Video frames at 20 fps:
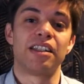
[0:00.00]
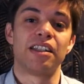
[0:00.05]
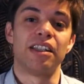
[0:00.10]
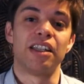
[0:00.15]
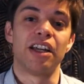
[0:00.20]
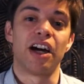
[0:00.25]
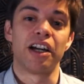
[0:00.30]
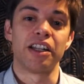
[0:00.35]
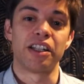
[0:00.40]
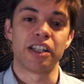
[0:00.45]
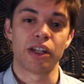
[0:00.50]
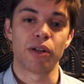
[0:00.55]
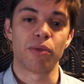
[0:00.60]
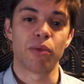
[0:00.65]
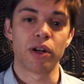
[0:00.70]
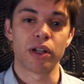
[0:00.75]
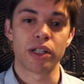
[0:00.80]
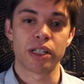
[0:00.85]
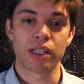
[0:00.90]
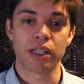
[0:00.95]
the idea
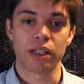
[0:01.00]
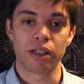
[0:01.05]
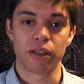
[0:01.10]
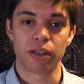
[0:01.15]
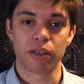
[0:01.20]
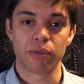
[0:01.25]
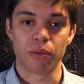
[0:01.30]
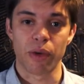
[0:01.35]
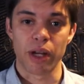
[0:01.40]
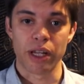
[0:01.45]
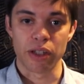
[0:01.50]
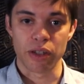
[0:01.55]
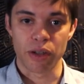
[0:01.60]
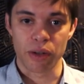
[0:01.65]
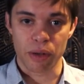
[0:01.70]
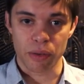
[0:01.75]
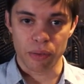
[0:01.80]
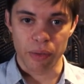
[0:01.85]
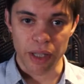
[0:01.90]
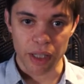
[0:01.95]
was that when
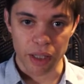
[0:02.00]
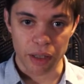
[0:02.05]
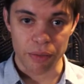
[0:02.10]
the